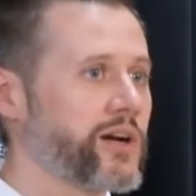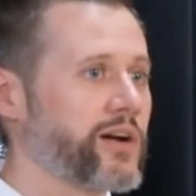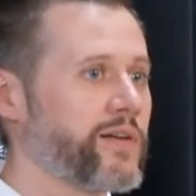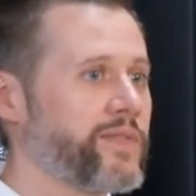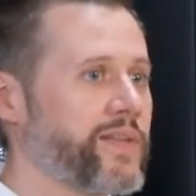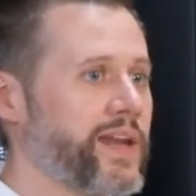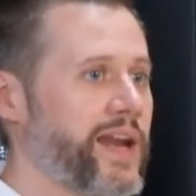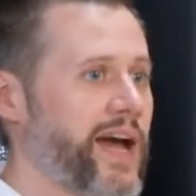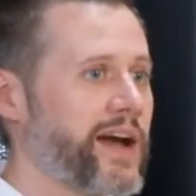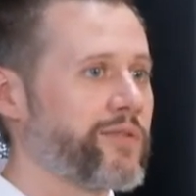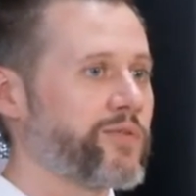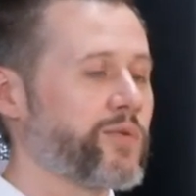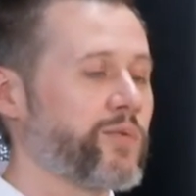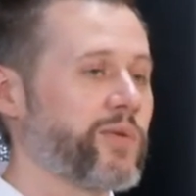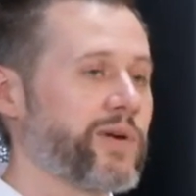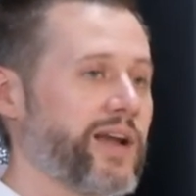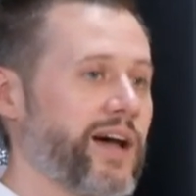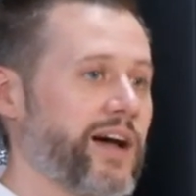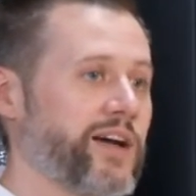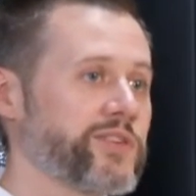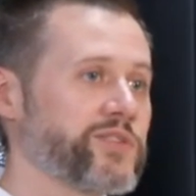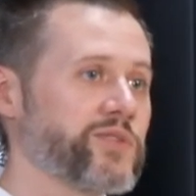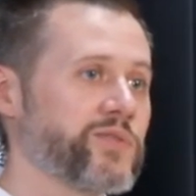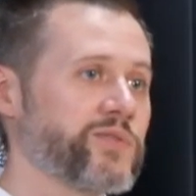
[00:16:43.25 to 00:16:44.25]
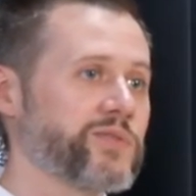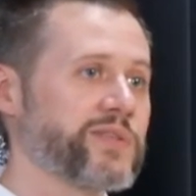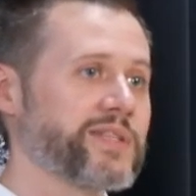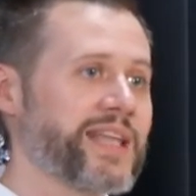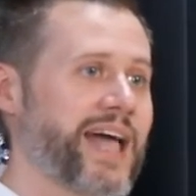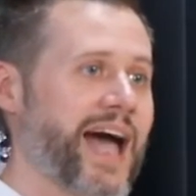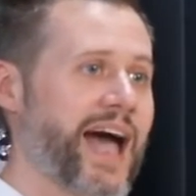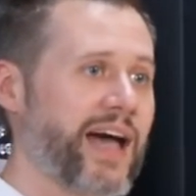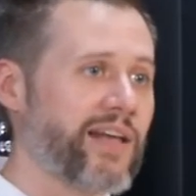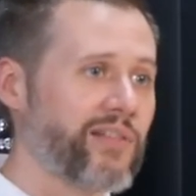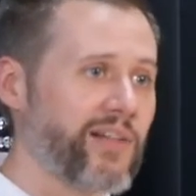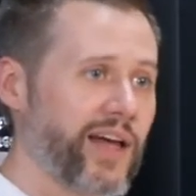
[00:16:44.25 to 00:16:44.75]
and that everyone else who's
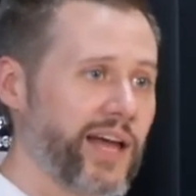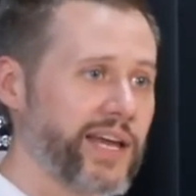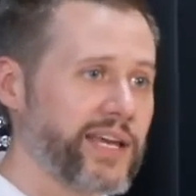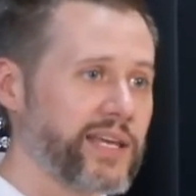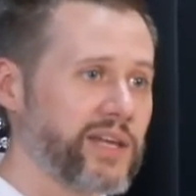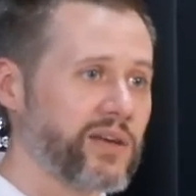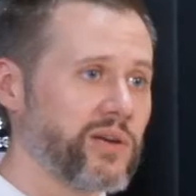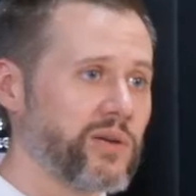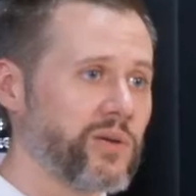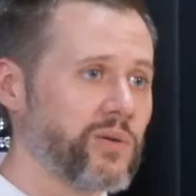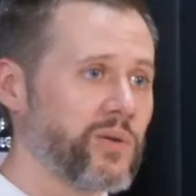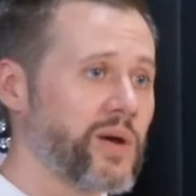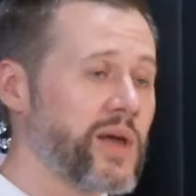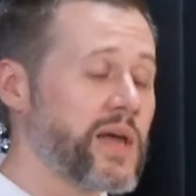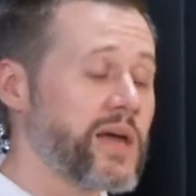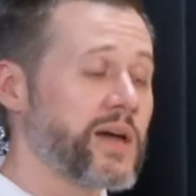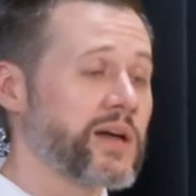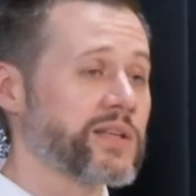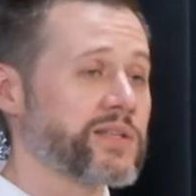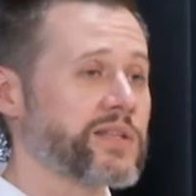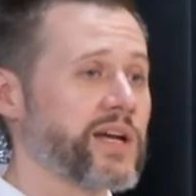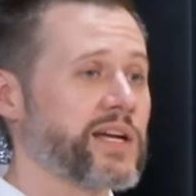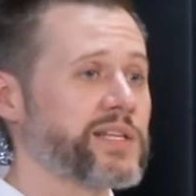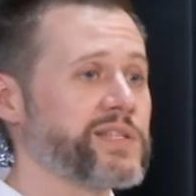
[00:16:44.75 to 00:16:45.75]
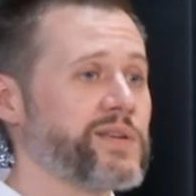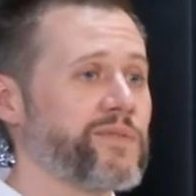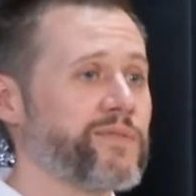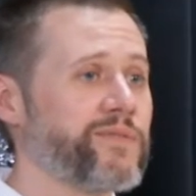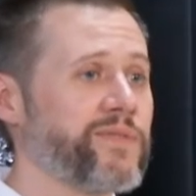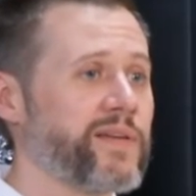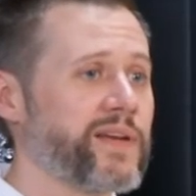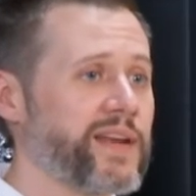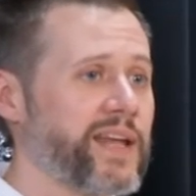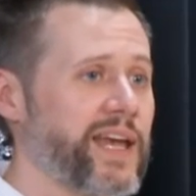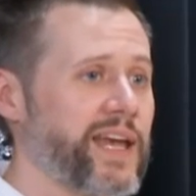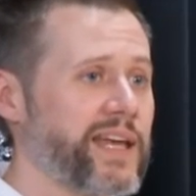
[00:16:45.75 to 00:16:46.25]
not like you doesn't
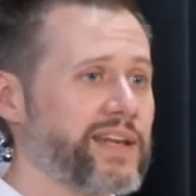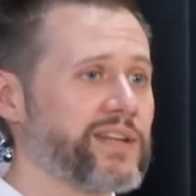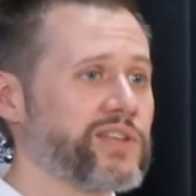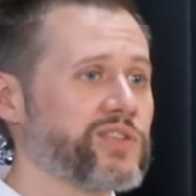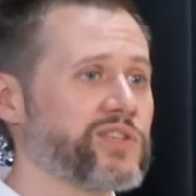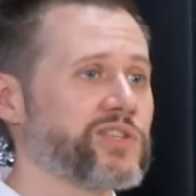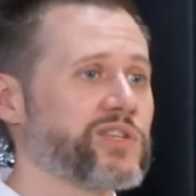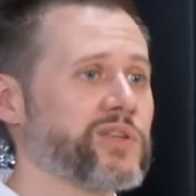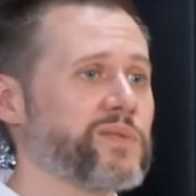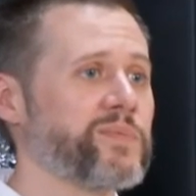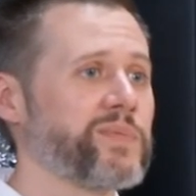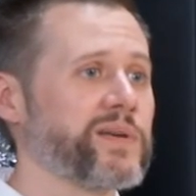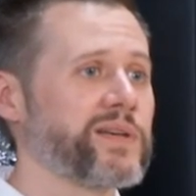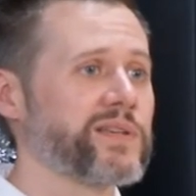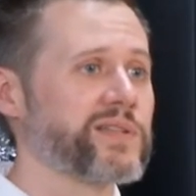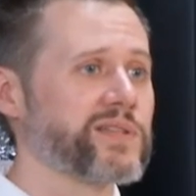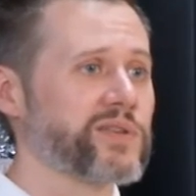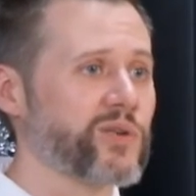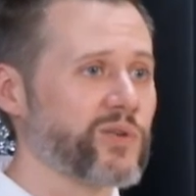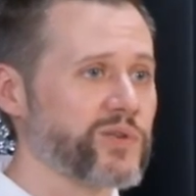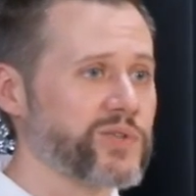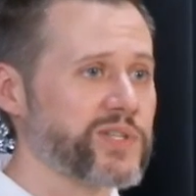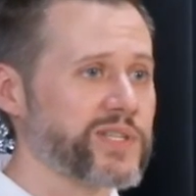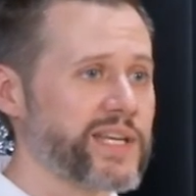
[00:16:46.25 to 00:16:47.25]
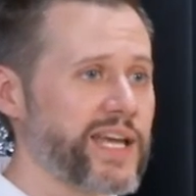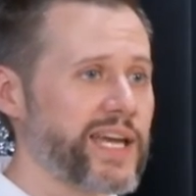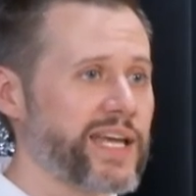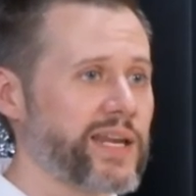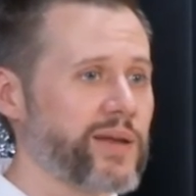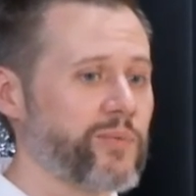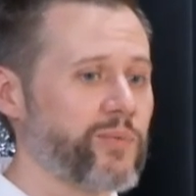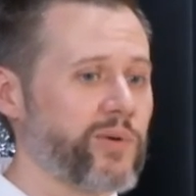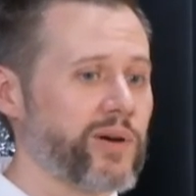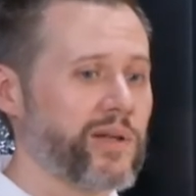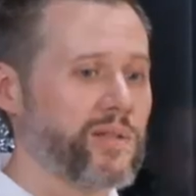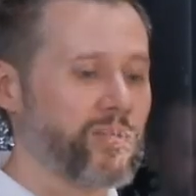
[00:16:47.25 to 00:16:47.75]
fit in and shouldn't be associated with?